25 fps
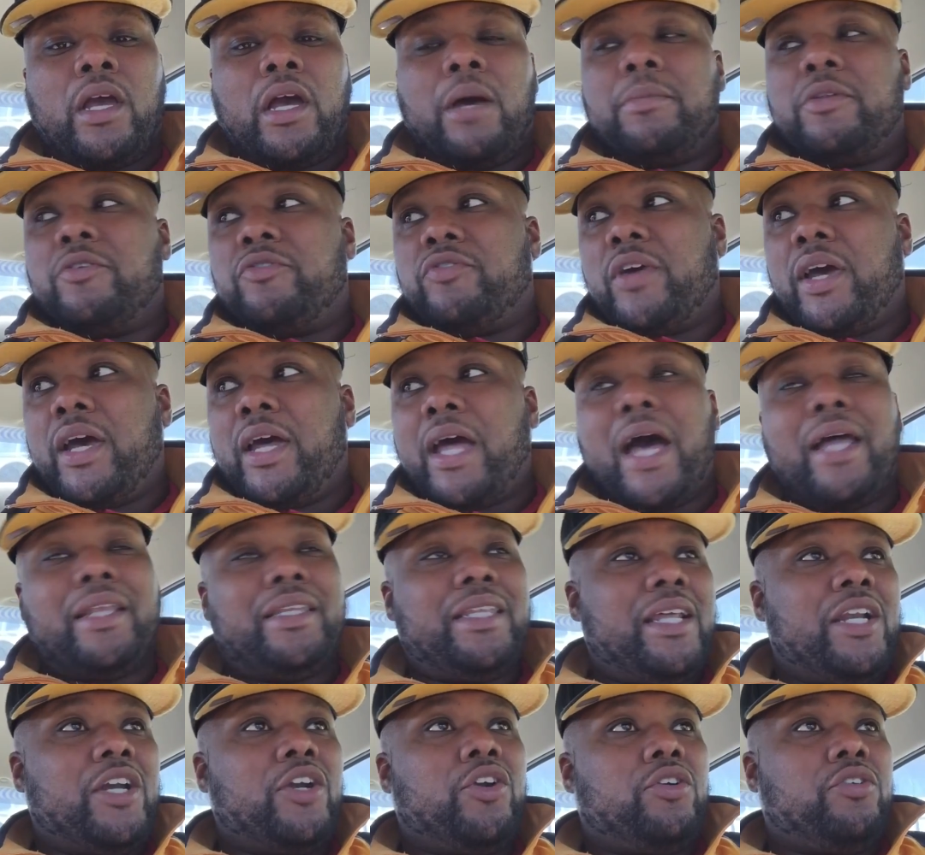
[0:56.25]
I
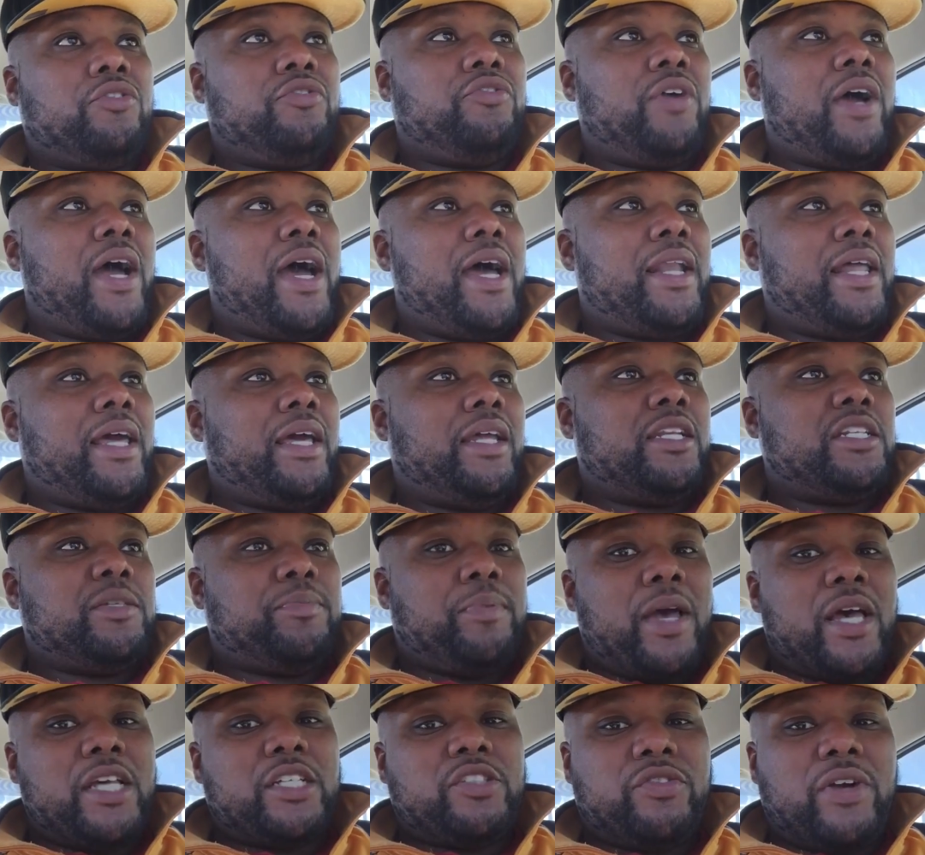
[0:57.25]
did it on a Friday,
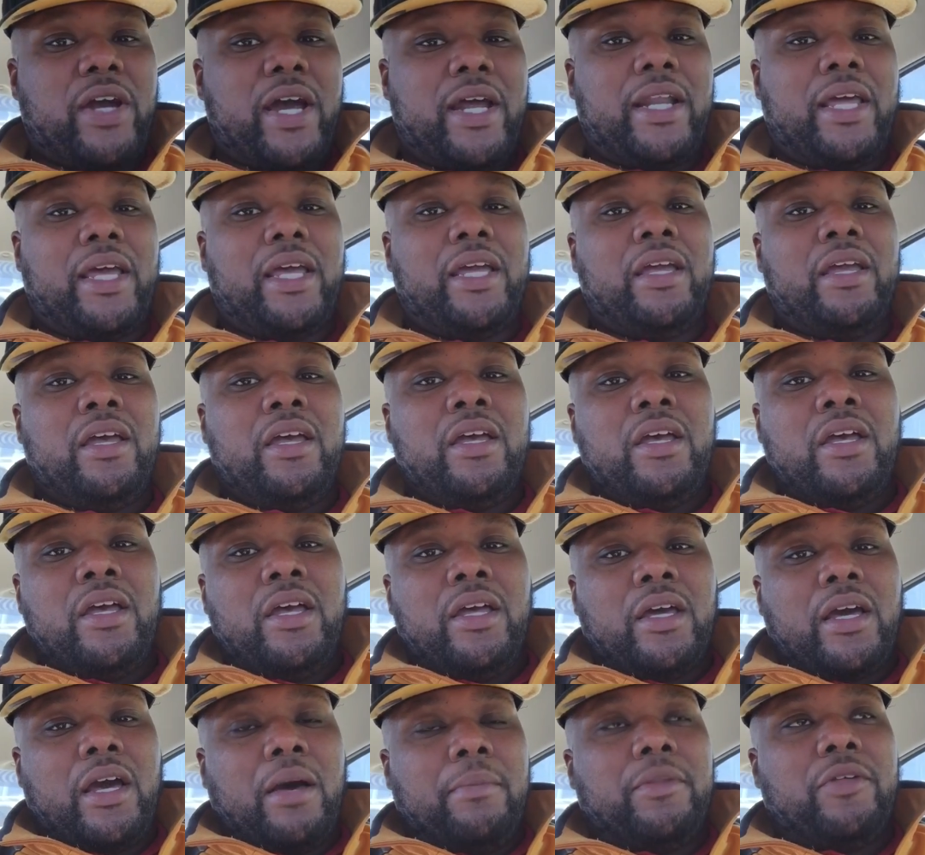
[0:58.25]
this past Friday.
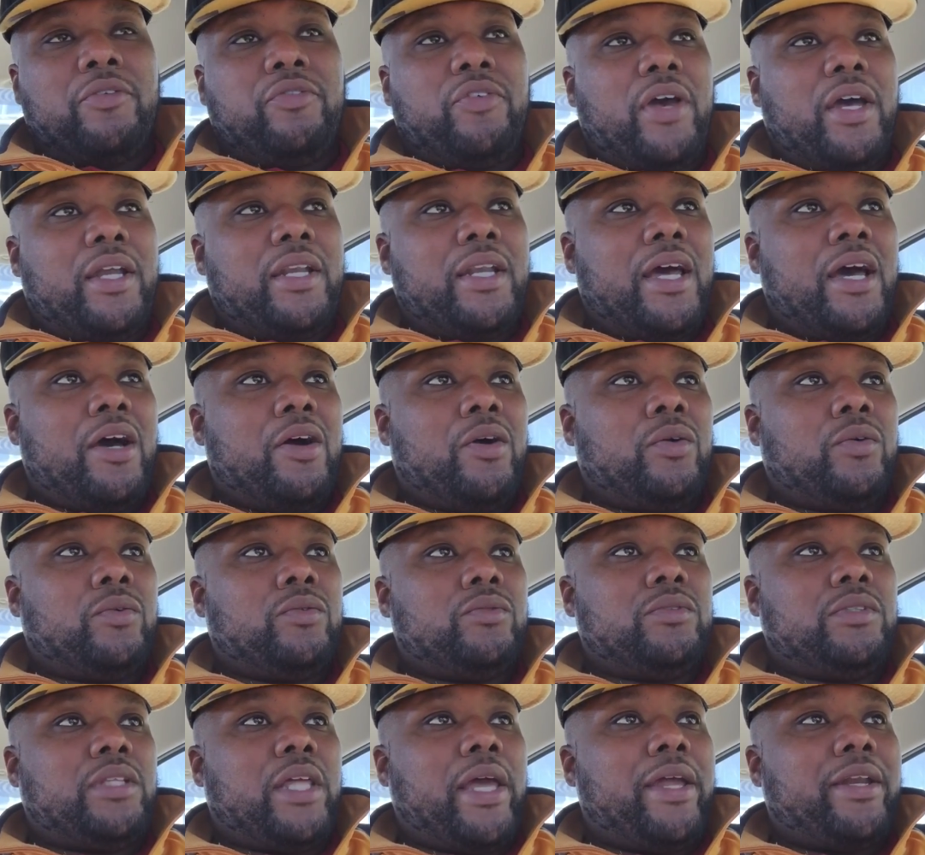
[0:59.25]
Come to find out,
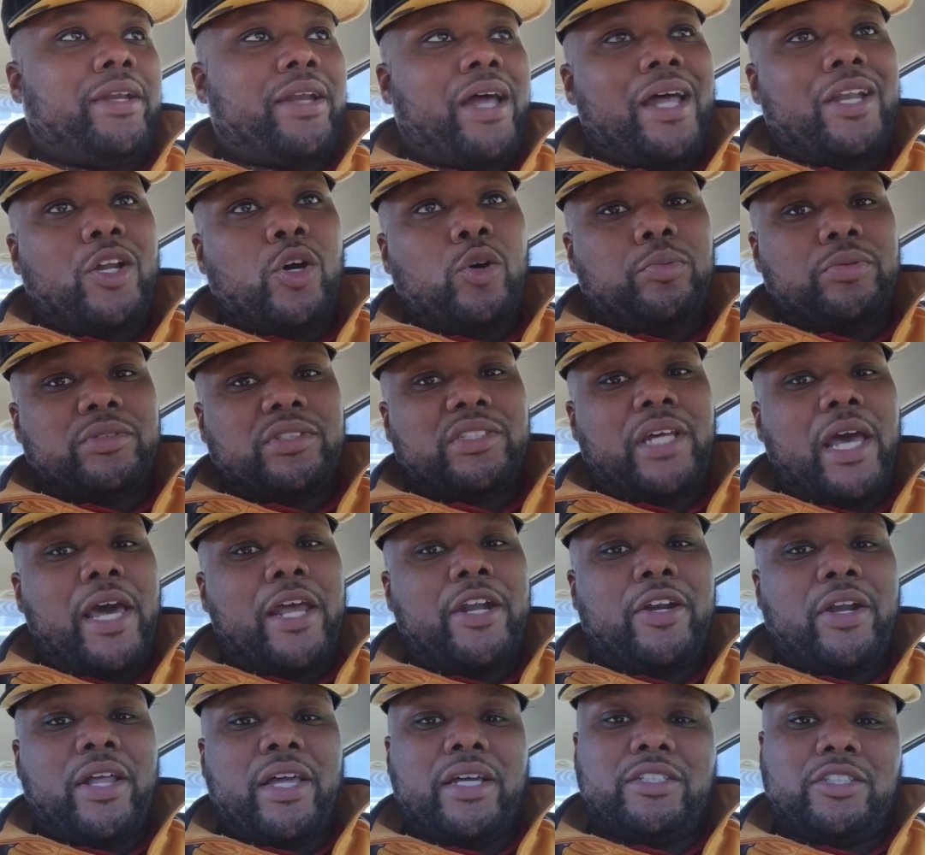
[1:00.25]
they're not open
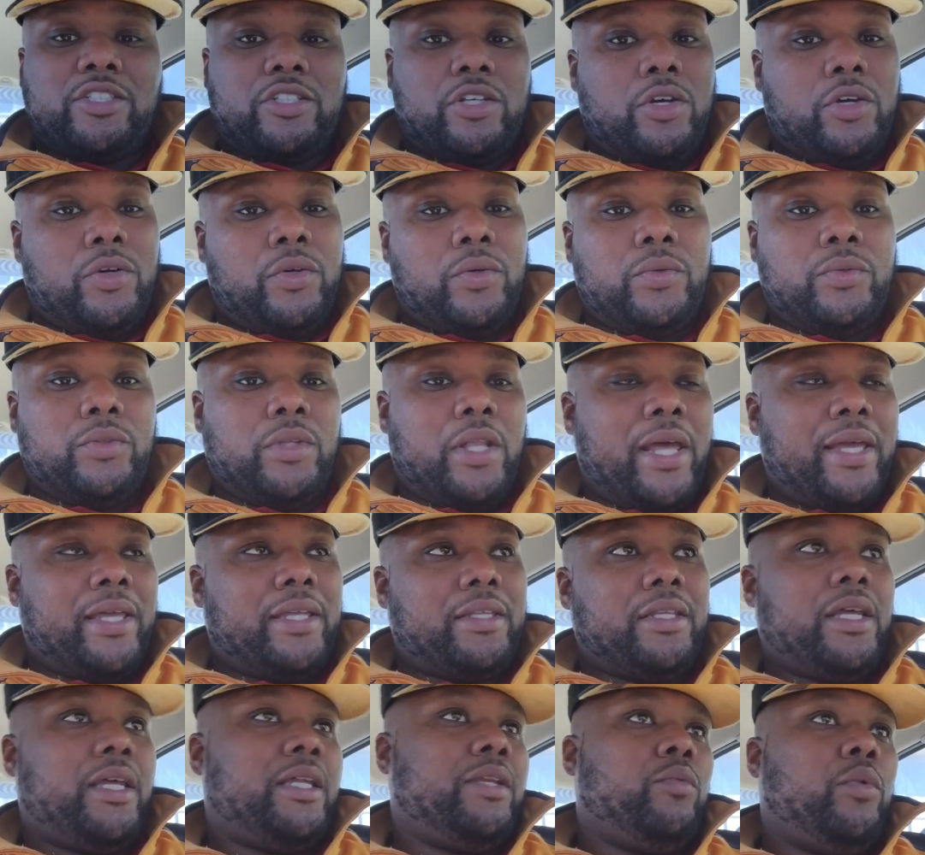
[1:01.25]
Saturday, so
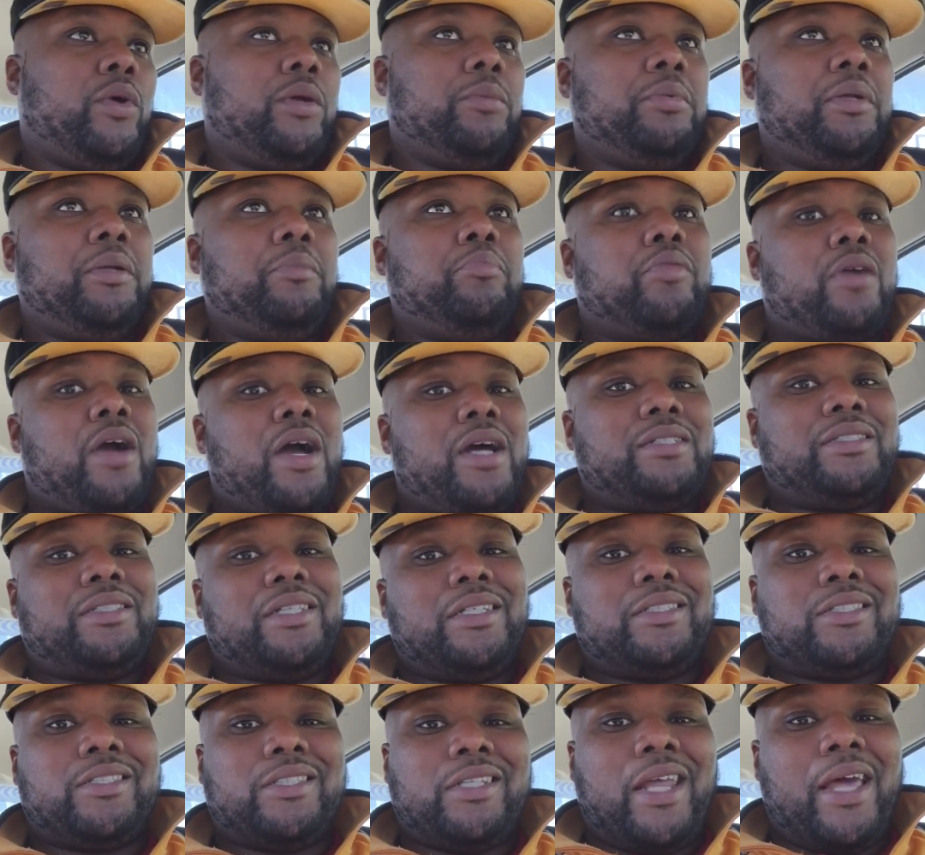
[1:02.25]
like it wouldn't be
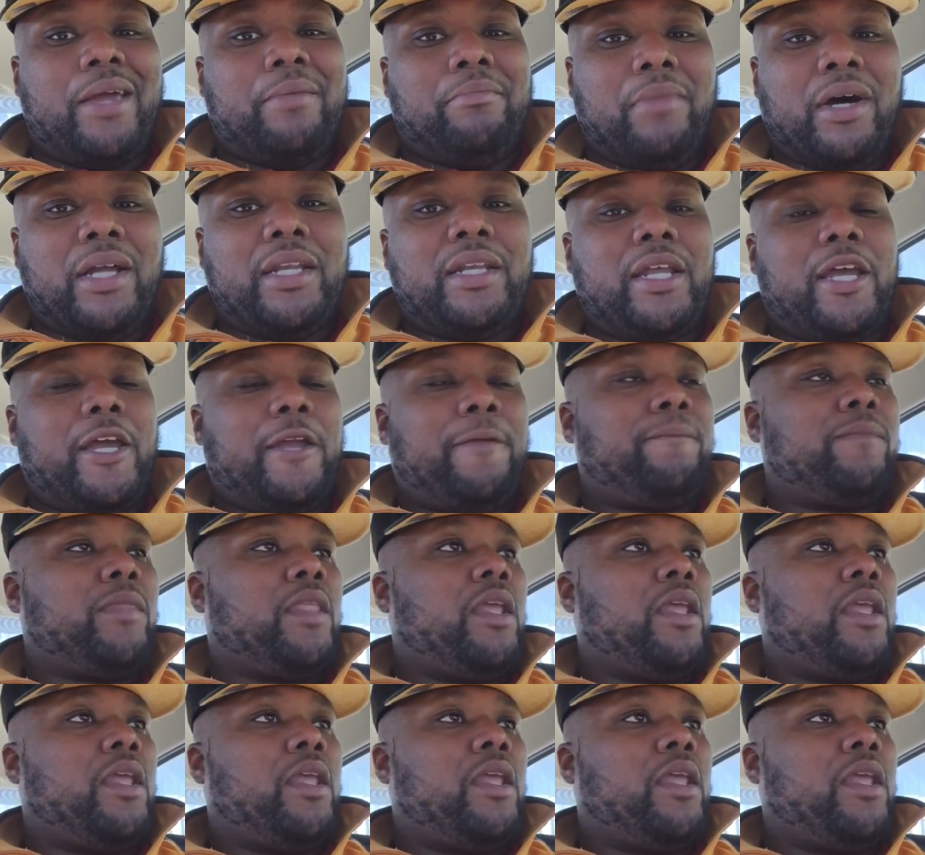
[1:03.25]
processed till like Monday,